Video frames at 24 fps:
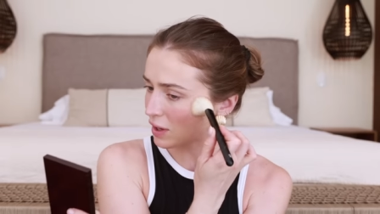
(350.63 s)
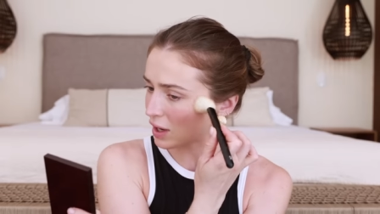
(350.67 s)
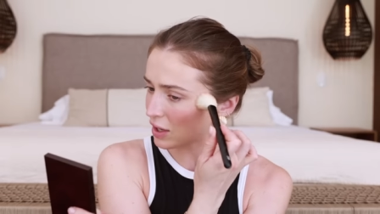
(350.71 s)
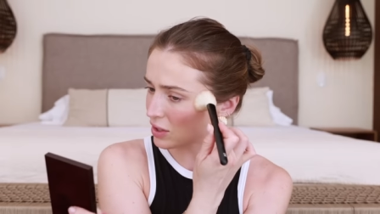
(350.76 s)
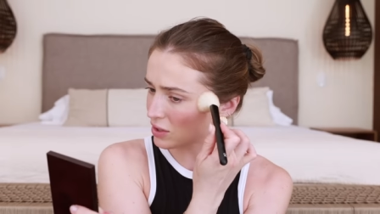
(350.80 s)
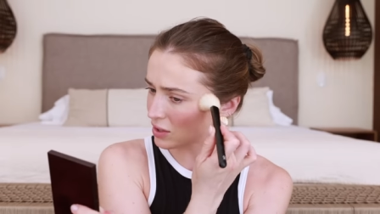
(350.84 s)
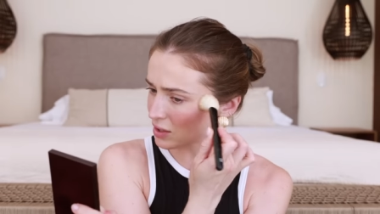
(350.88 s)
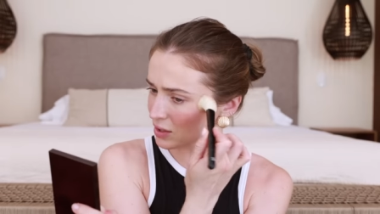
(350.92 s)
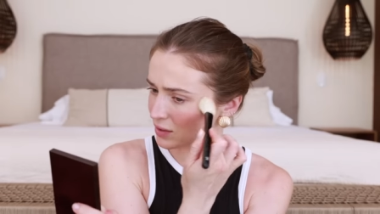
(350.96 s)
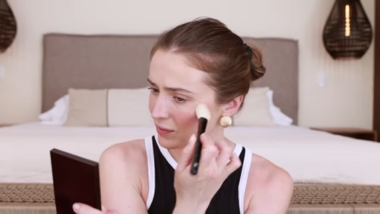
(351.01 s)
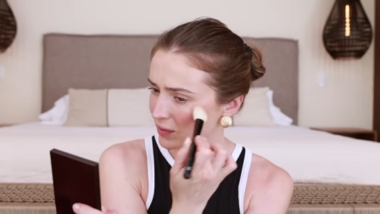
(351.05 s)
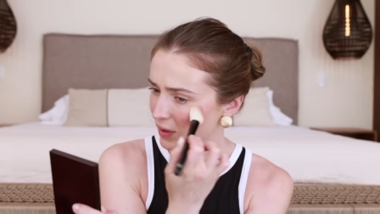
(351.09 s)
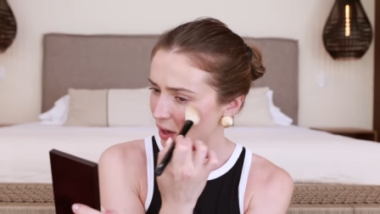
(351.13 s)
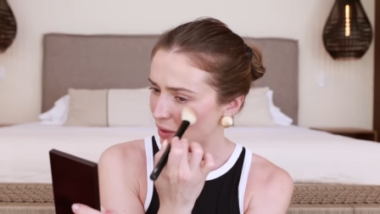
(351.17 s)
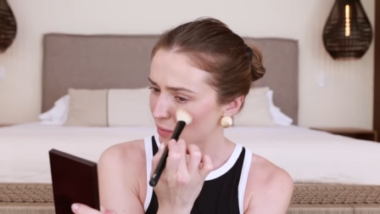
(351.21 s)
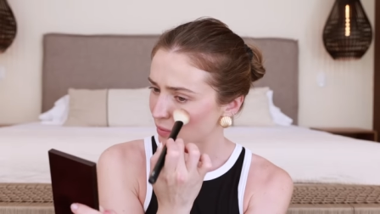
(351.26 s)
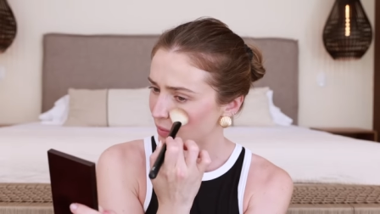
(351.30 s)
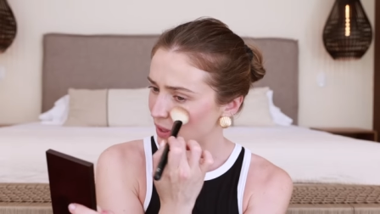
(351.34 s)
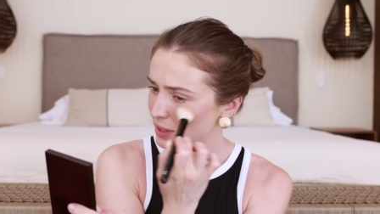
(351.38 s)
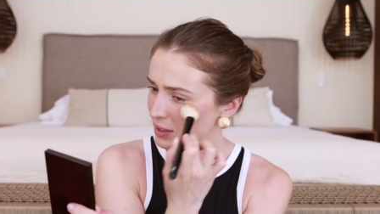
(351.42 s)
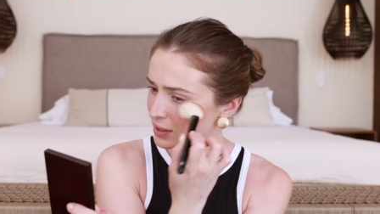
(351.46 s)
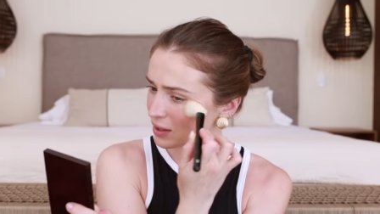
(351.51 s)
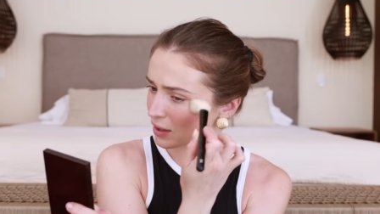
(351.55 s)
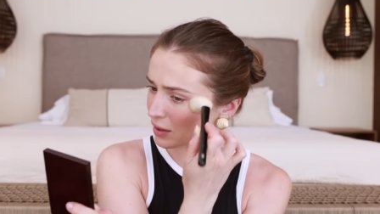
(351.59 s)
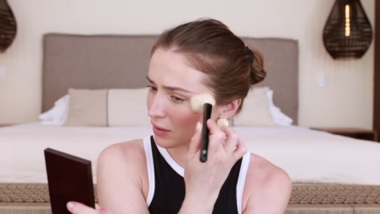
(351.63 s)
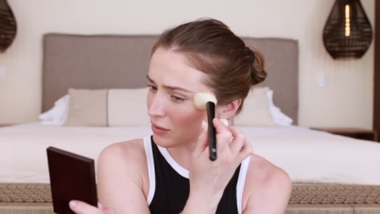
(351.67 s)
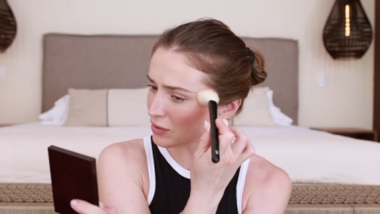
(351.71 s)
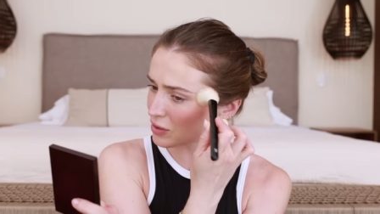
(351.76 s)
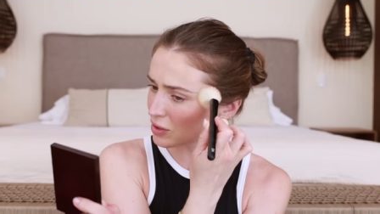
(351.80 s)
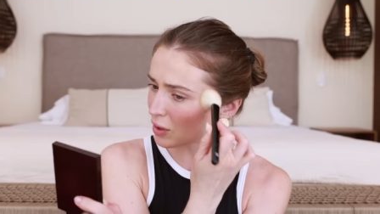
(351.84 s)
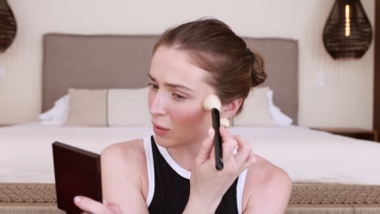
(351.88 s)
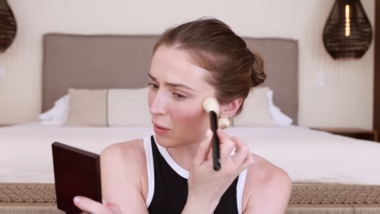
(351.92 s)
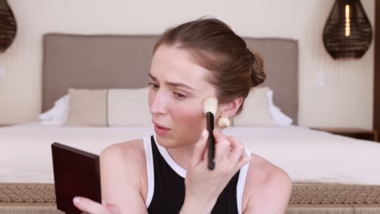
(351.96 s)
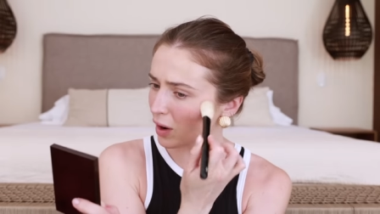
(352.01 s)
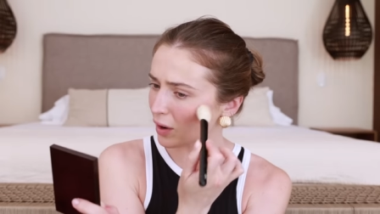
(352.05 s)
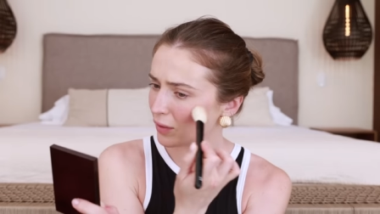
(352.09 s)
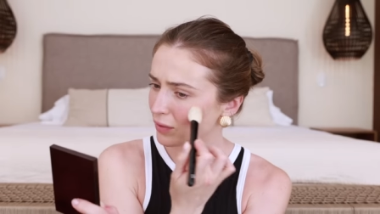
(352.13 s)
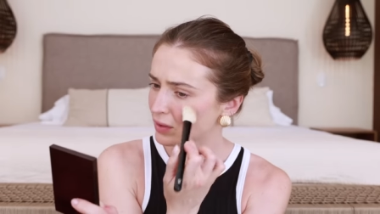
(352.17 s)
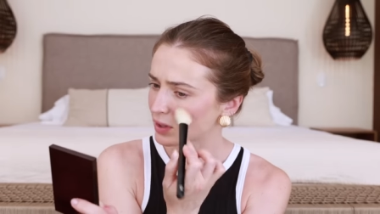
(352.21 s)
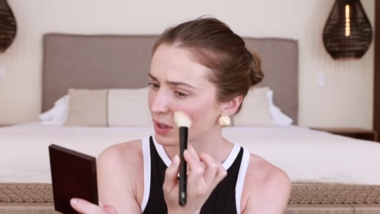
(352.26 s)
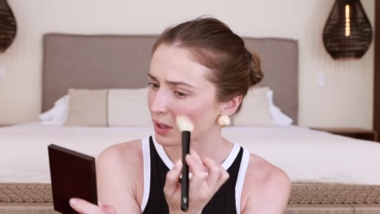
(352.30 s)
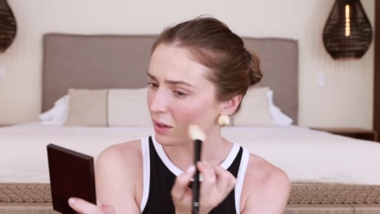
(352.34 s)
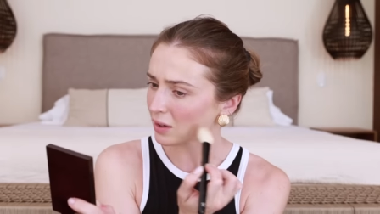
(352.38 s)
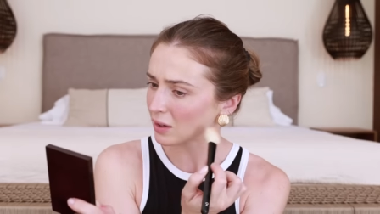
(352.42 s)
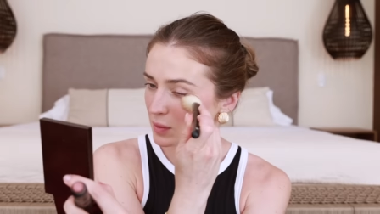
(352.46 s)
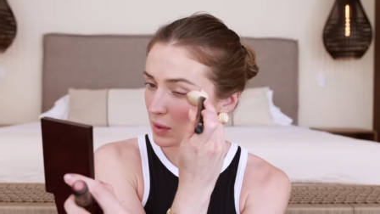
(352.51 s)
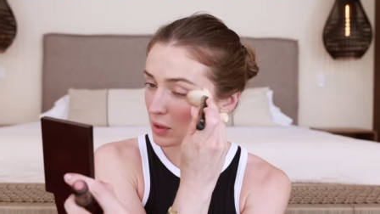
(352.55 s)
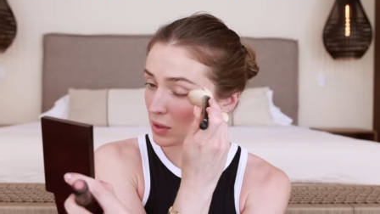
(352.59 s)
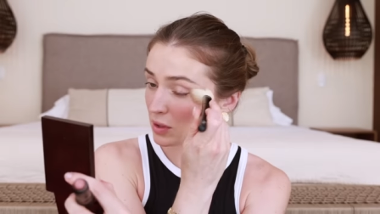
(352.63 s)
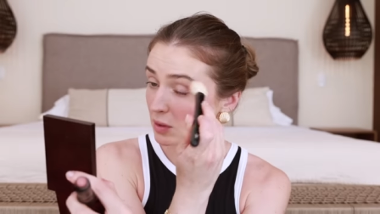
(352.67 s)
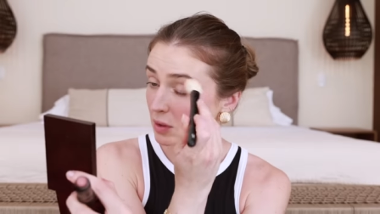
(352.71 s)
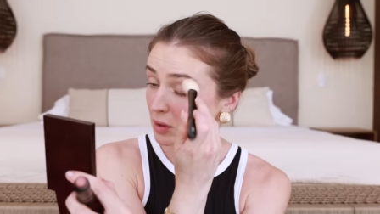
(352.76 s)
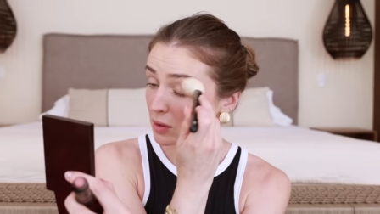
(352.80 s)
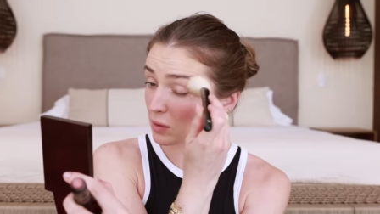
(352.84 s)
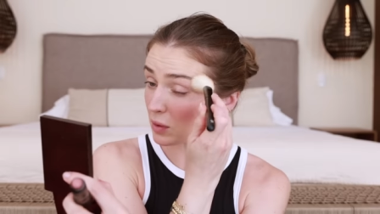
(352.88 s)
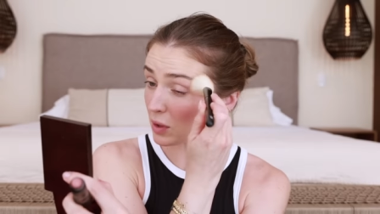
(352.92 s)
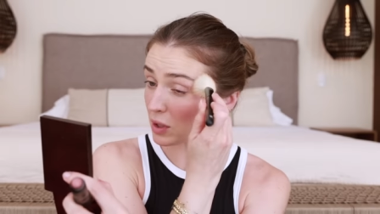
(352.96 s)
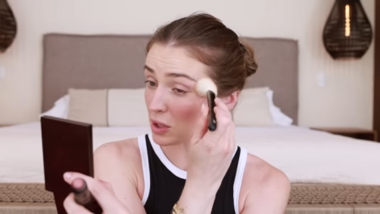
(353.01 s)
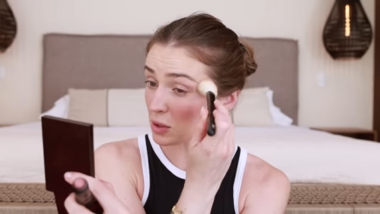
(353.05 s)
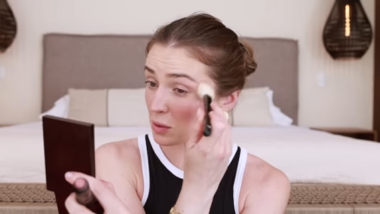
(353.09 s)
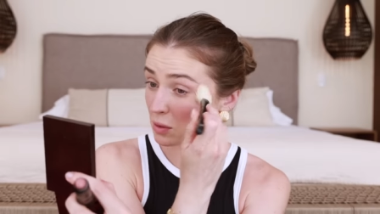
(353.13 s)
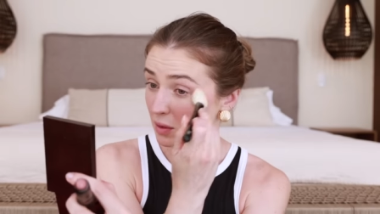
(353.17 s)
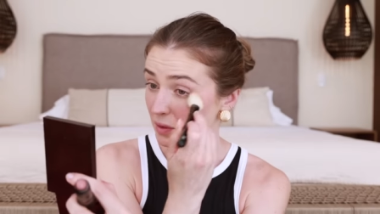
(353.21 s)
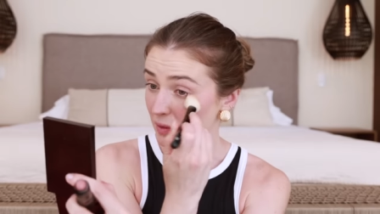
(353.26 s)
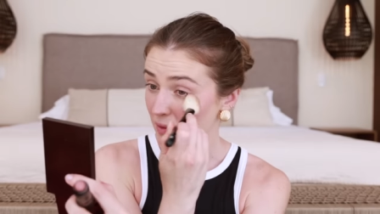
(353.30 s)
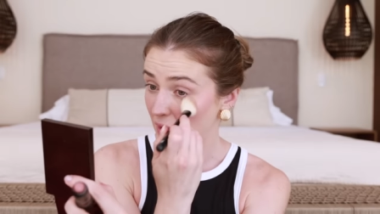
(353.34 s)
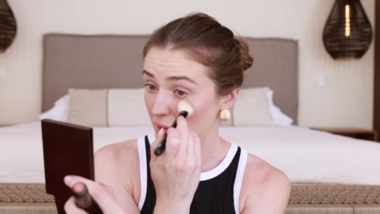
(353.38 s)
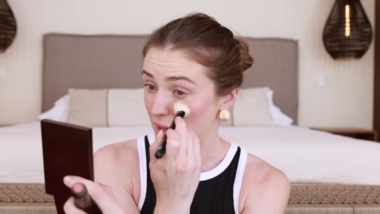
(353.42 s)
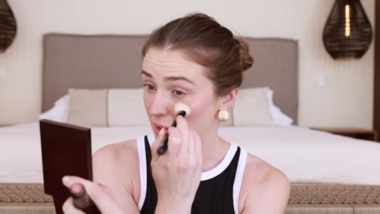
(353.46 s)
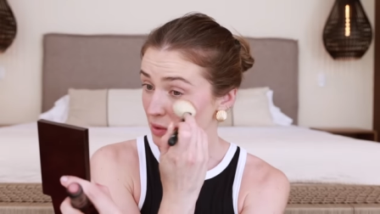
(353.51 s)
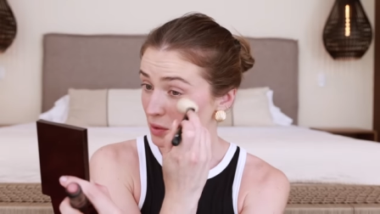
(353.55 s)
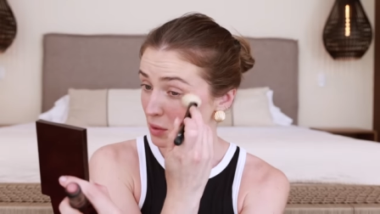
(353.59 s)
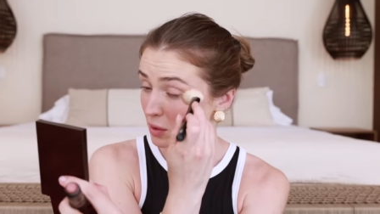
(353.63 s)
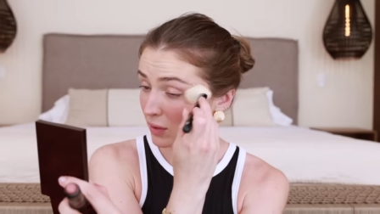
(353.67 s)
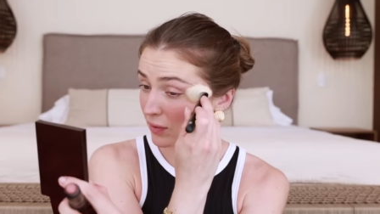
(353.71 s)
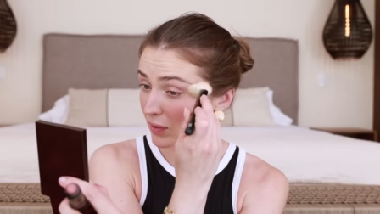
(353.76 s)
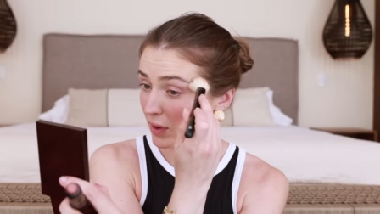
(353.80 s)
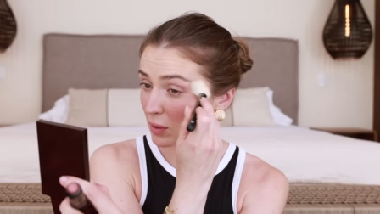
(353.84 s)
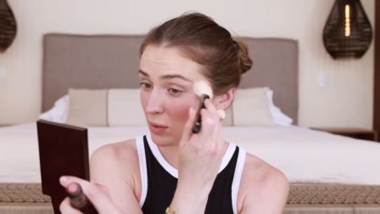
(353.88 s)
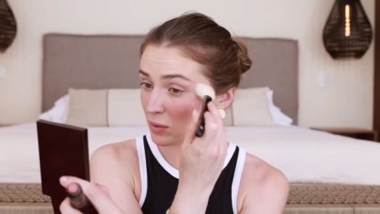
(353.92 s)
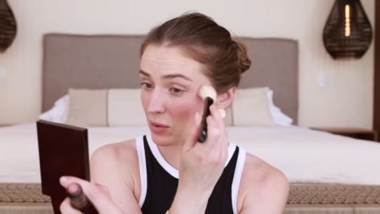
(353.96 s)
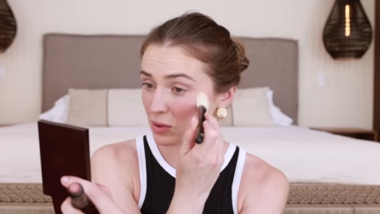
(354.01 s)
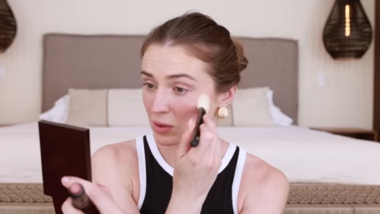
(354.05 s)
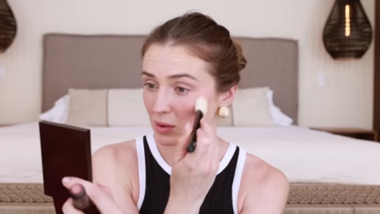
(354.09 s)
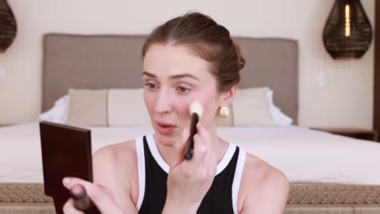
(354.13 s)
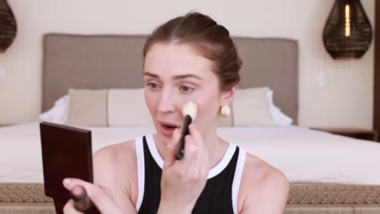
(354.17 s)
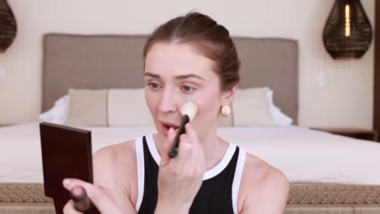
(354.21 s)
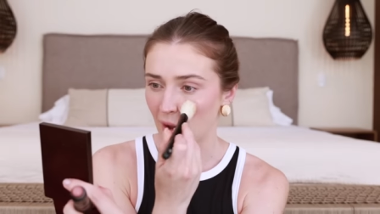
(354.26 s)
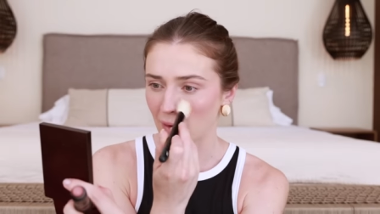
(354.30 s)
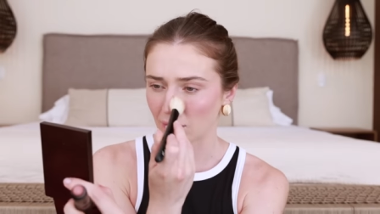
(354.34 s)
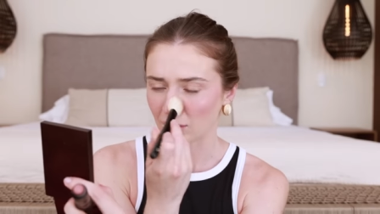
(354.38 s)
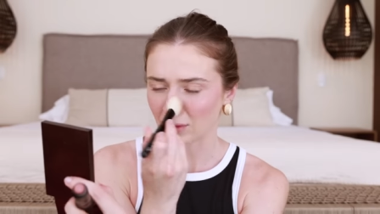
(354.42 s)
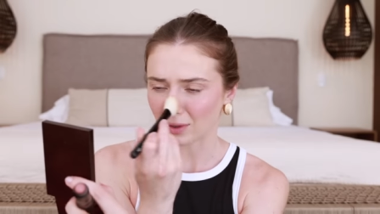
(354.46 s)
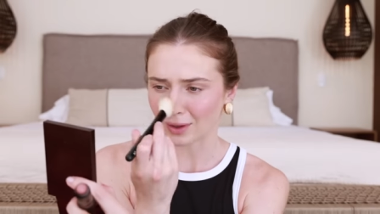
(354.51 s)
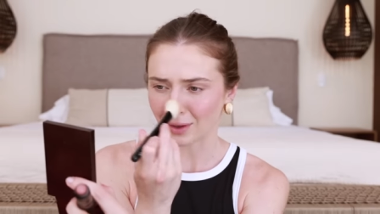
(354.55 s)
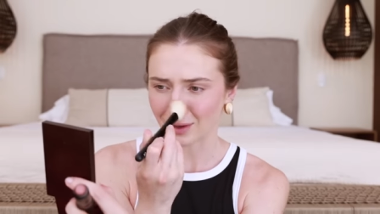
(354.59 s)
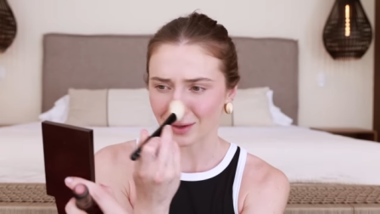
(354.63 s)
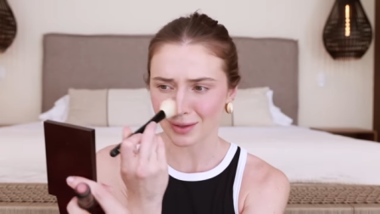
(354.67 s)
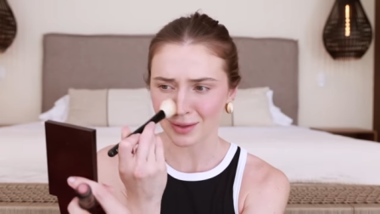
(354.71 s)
And I just found myself so often, especially when I was going to events or if I was traveling,